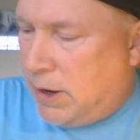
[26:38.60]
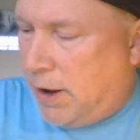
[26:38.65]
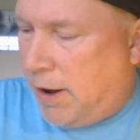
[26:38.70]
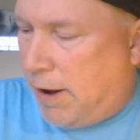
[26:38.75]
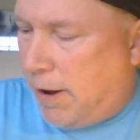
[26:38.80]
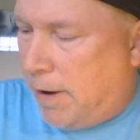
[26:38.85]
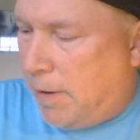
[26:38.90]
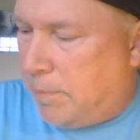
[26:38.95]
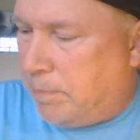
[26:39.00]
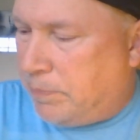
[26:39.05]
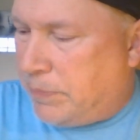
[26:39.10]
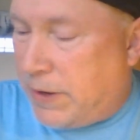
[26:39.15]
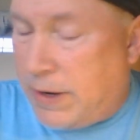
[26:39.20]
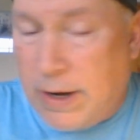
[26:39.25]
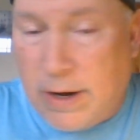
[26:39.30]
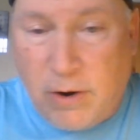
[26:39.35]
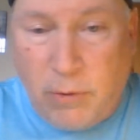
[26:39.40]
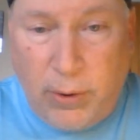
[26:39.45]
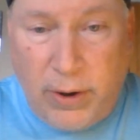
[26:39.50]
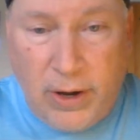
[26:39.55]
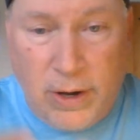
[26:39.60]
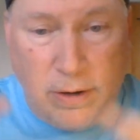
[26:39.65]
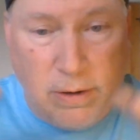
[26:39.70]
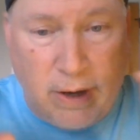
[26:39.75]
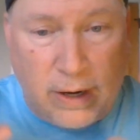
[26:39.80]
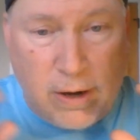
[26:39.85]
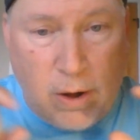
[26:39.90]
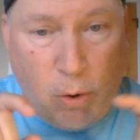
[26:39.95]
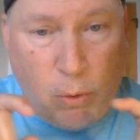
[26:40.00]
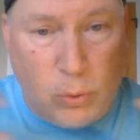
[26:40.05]
And it created
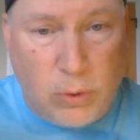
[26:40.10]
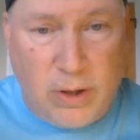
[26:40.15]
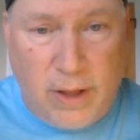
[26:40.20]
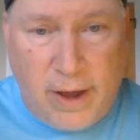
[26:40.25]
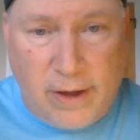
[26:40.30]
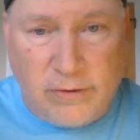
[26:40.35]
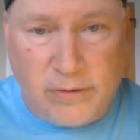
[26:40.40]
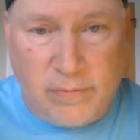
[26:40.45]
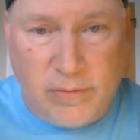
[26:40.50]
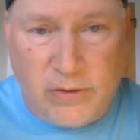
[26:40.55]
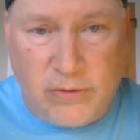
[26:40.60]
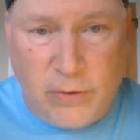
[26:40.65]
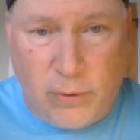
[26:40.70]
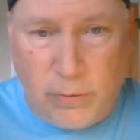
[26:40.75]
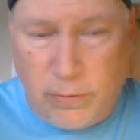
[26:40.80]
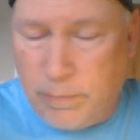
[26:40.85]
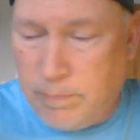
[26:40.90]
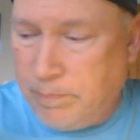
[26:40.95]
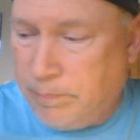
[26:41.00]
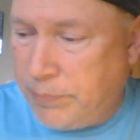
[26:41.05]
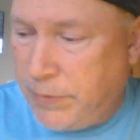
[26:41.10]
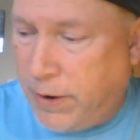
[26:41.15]
like a whole class of its own,